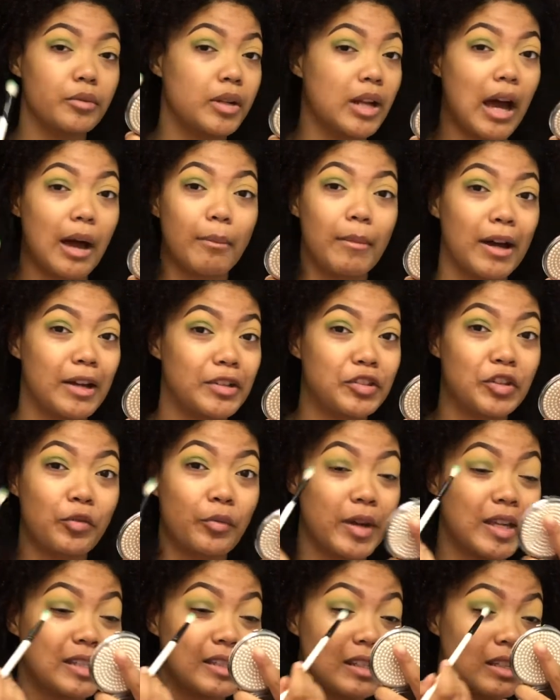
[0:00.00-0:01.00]
Not about to
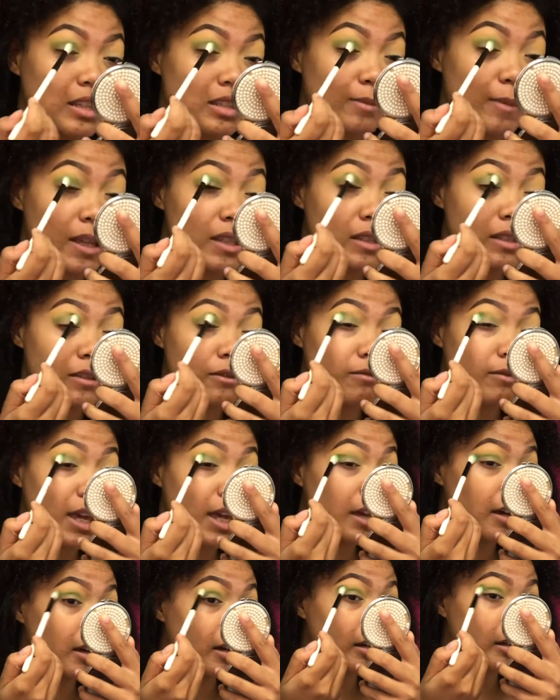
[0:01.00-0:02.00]
waste expensive
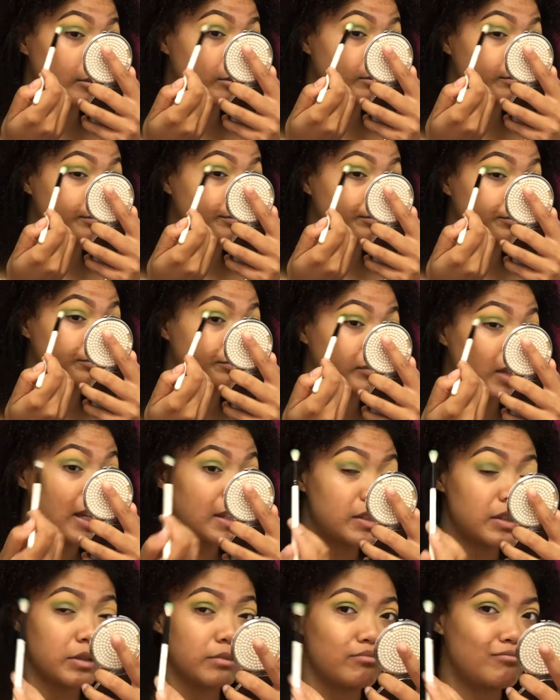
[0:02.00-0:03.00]
makeup.
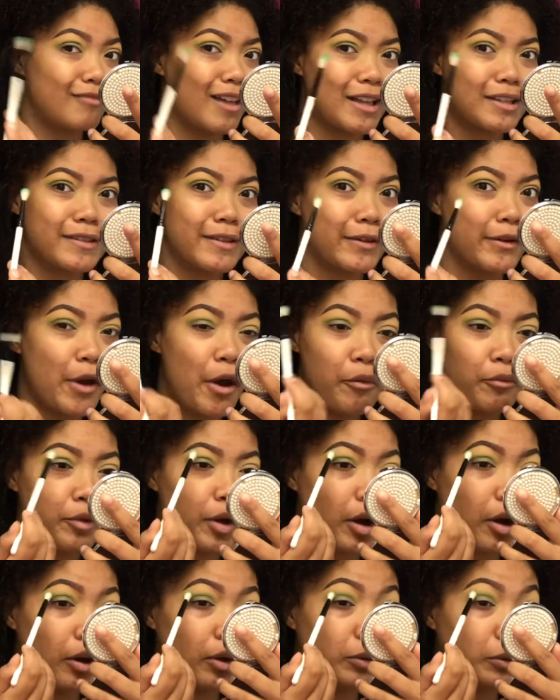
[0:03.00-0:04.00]
That's a
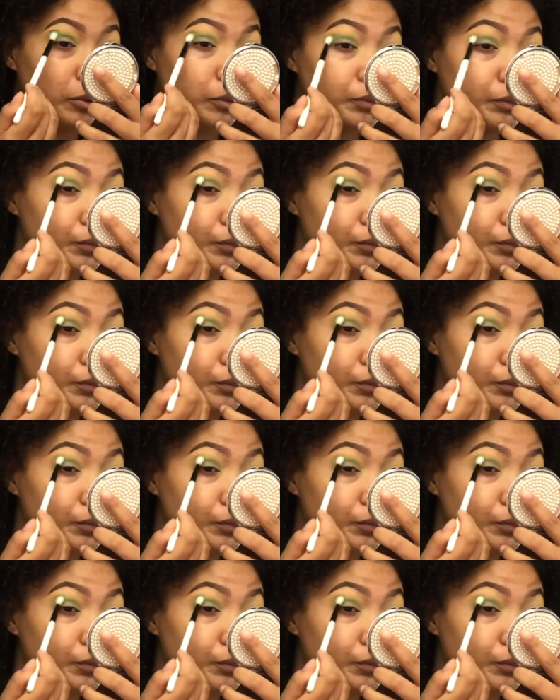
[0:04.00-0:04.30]
no-no.